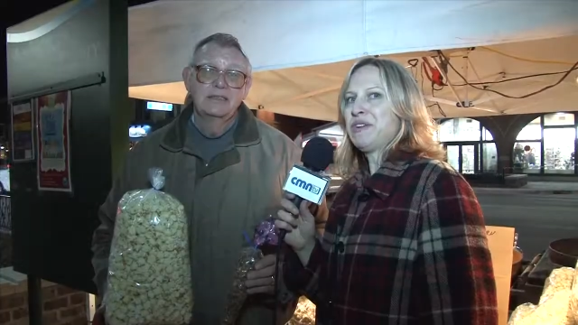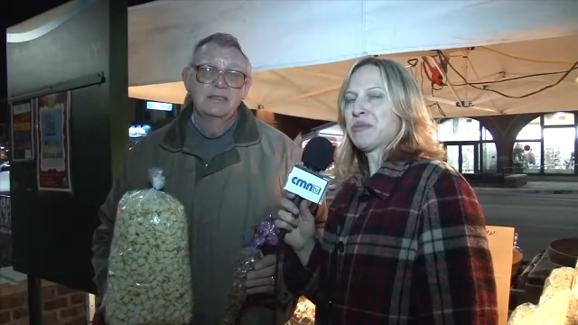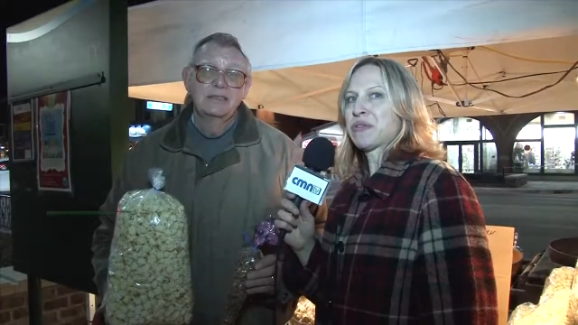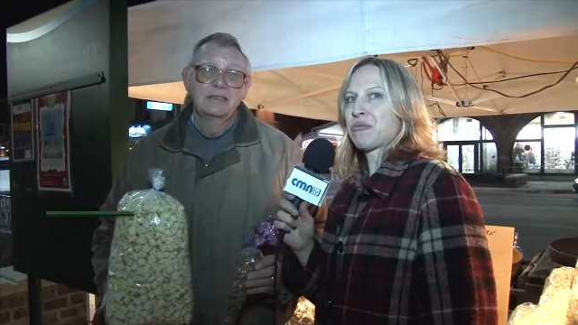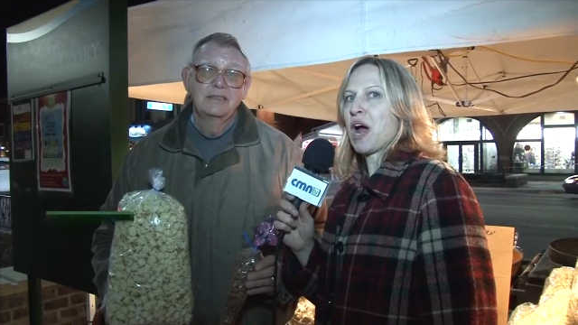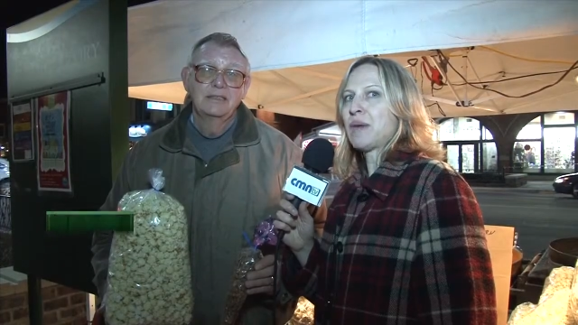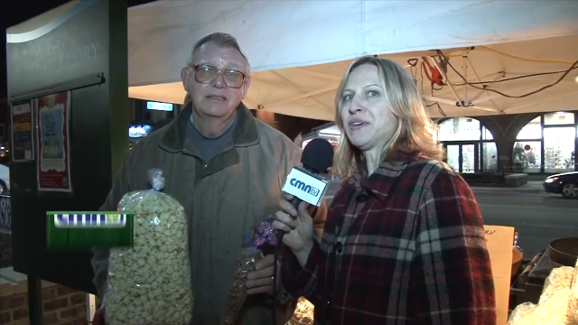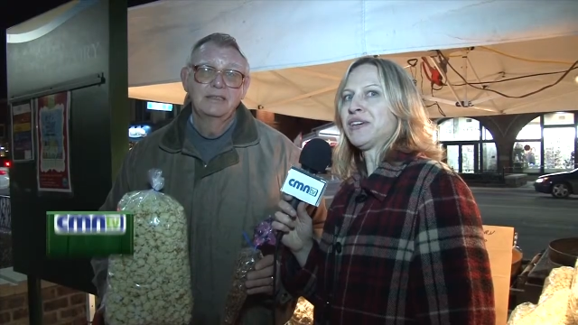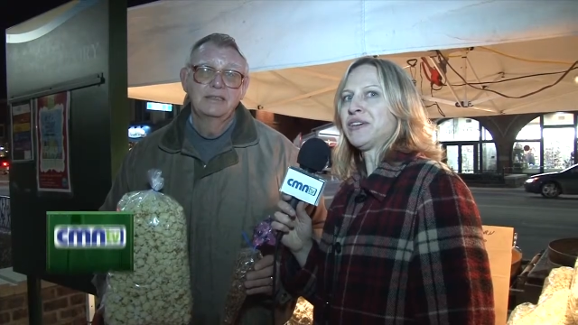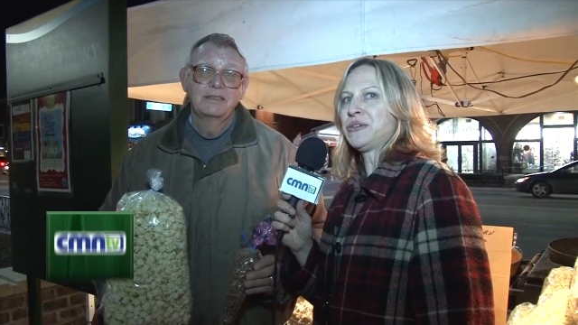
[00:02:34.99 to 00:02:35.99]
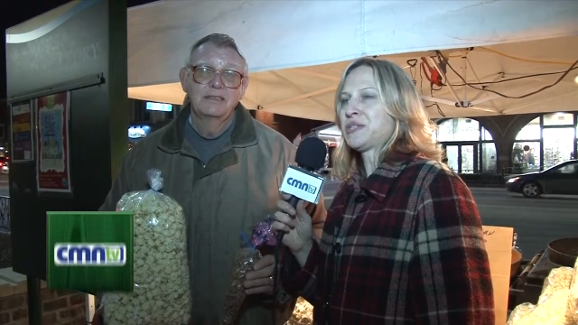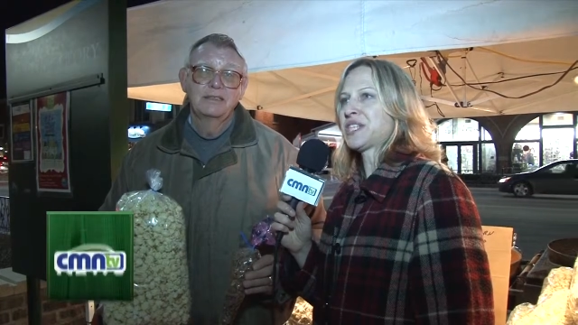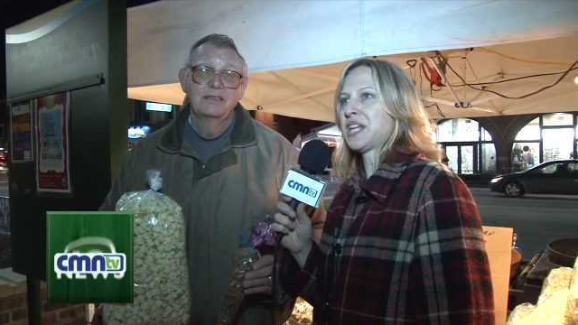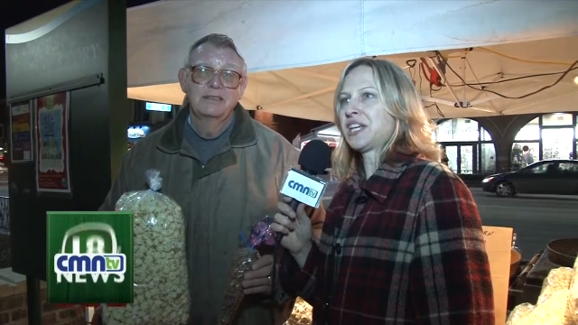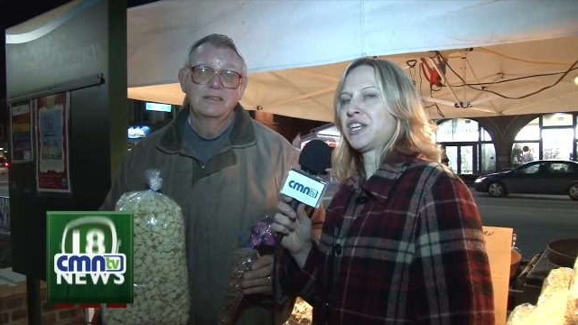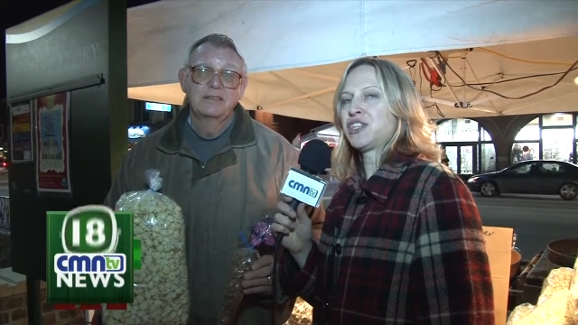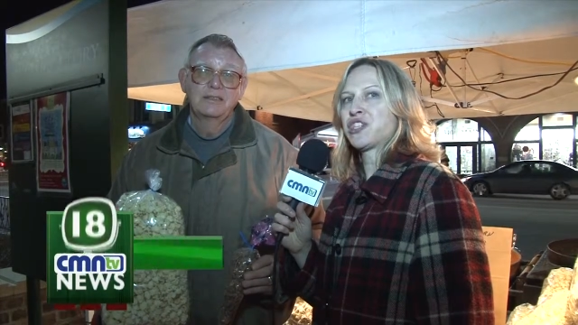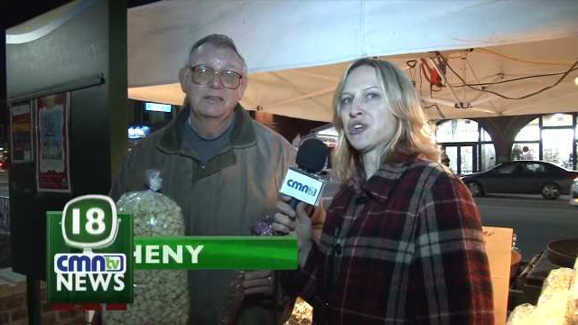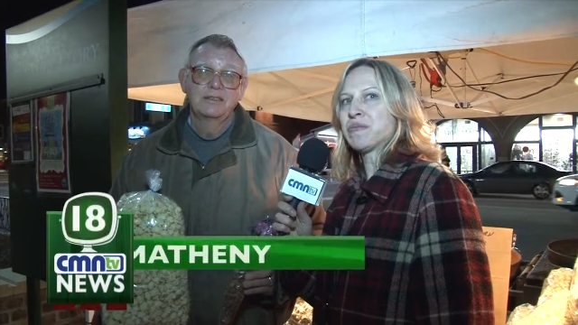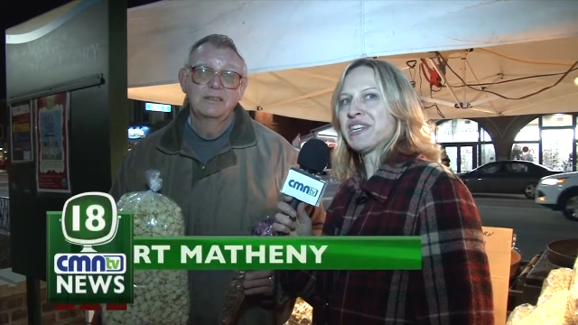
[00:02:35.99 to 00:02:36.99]
Speaker 1: I'm here with Robert, who's selling
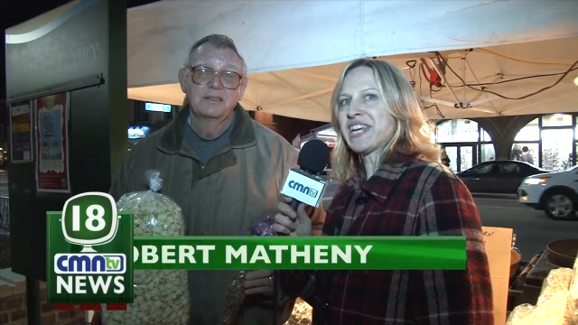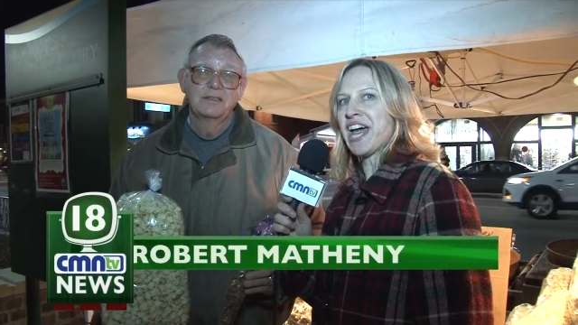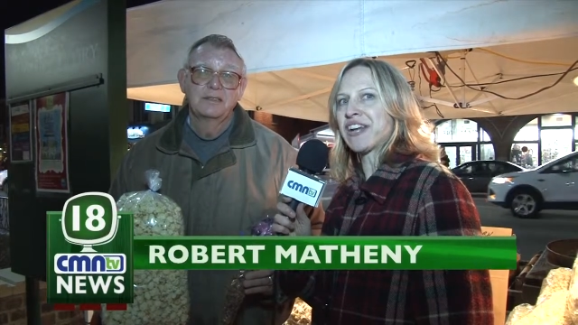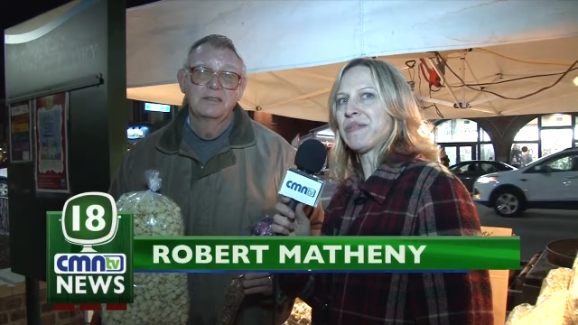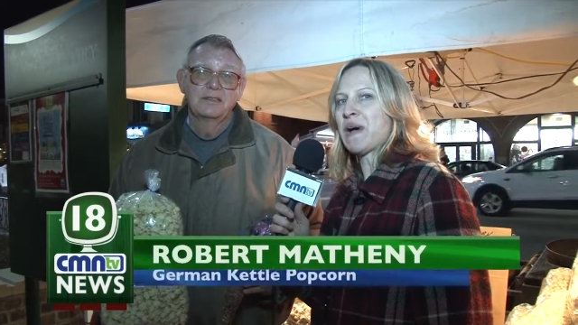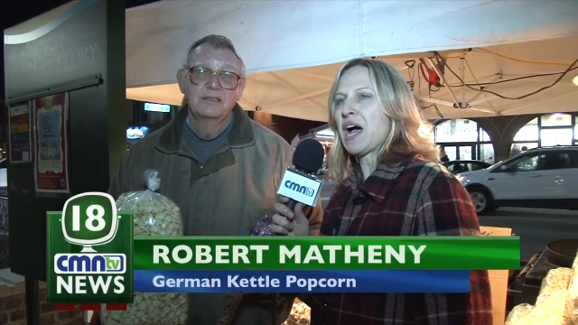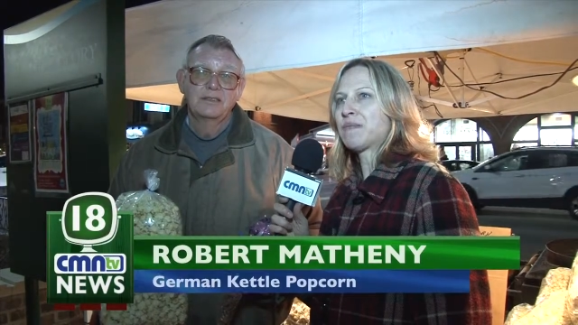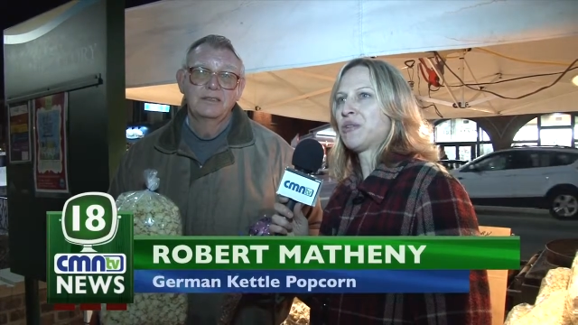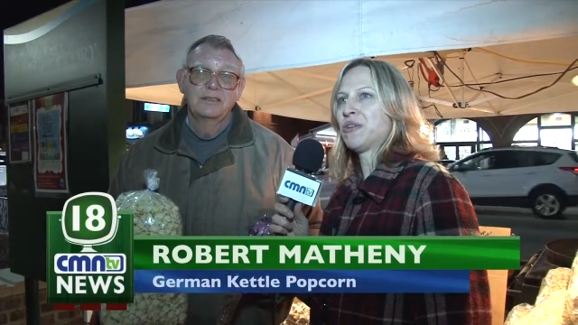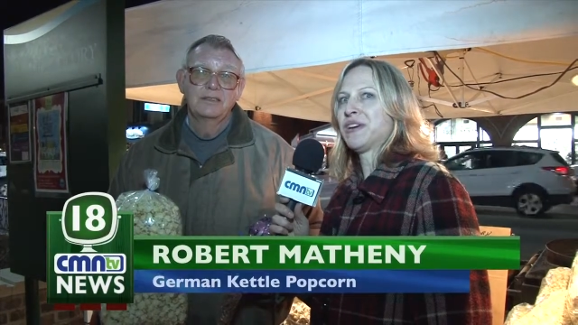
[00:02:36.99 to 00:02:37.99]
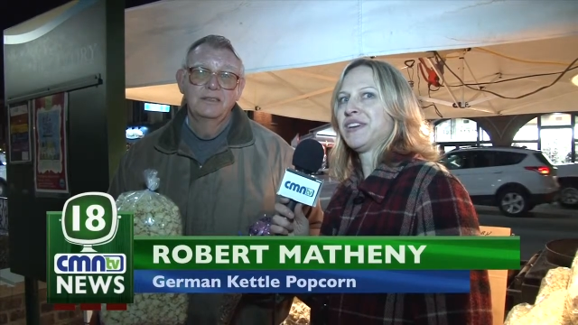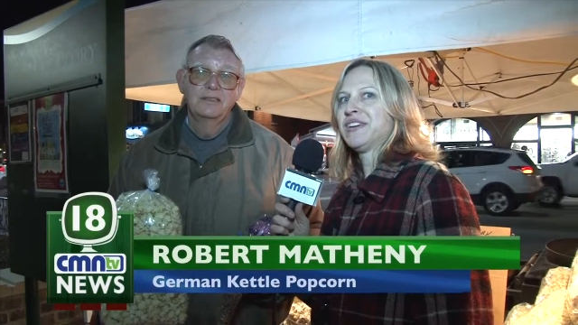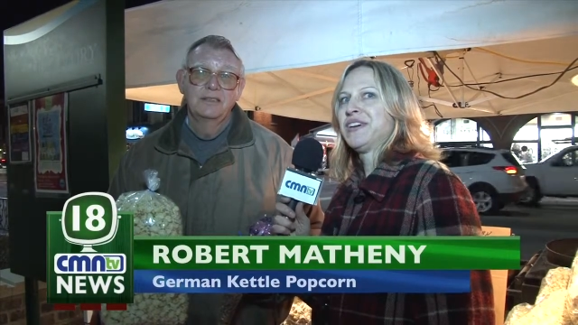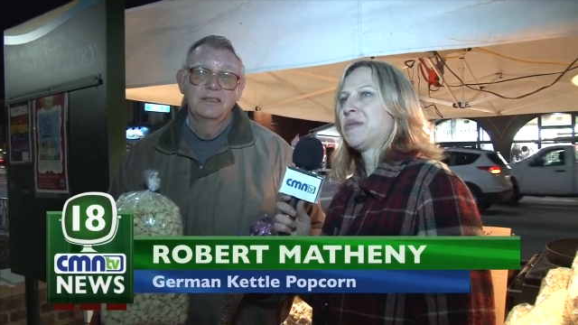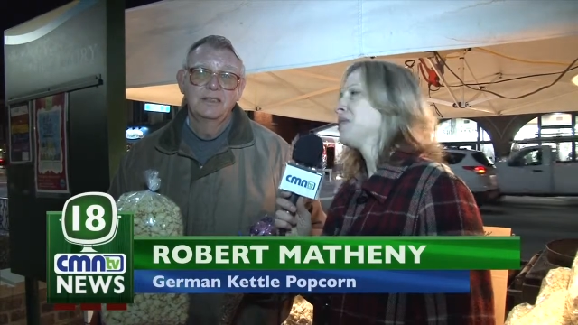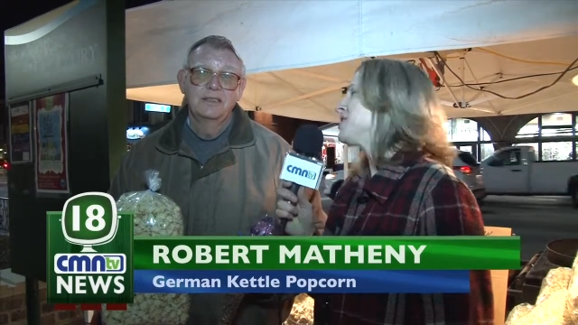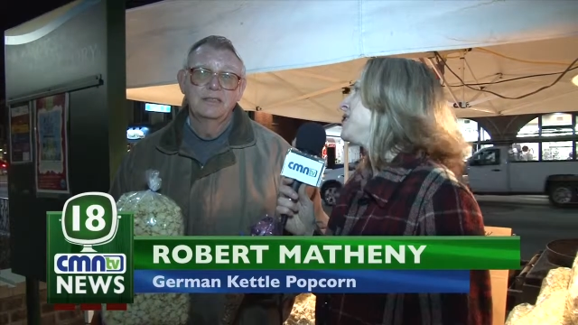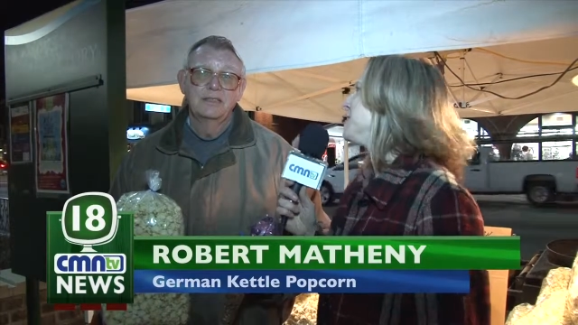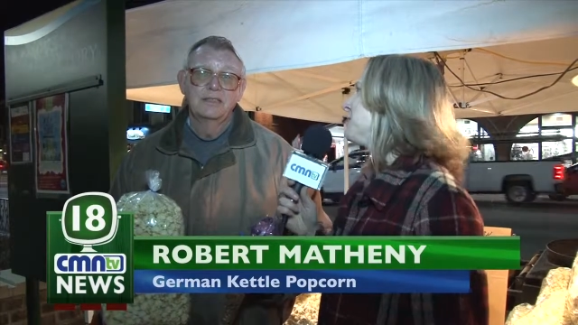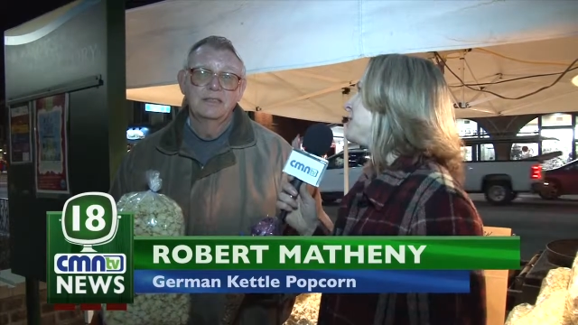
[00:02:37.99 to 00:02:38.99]
German kettle popcorn. What's the
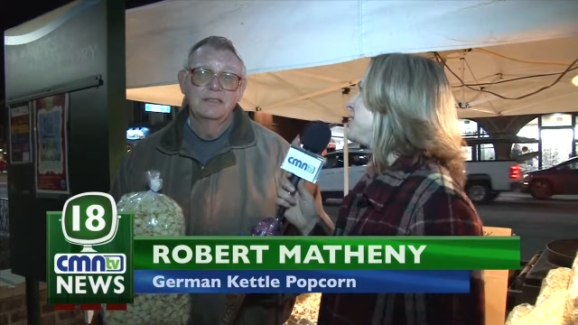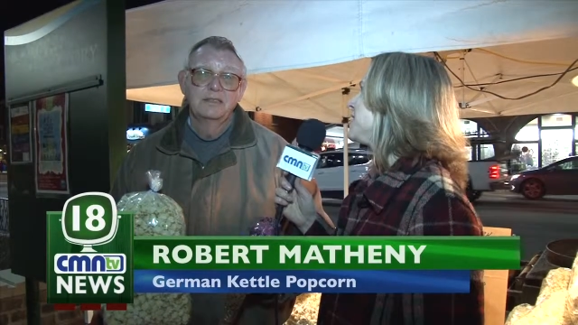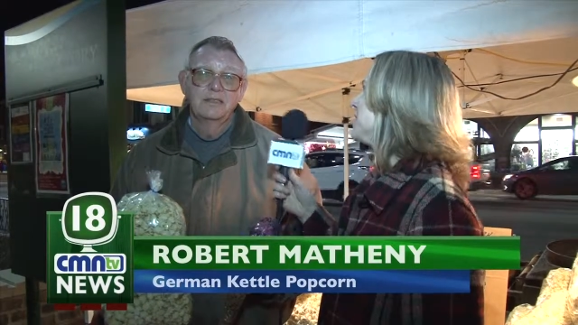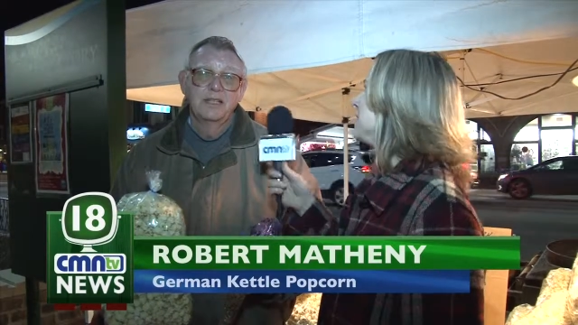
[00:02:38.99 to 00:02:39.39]
difference?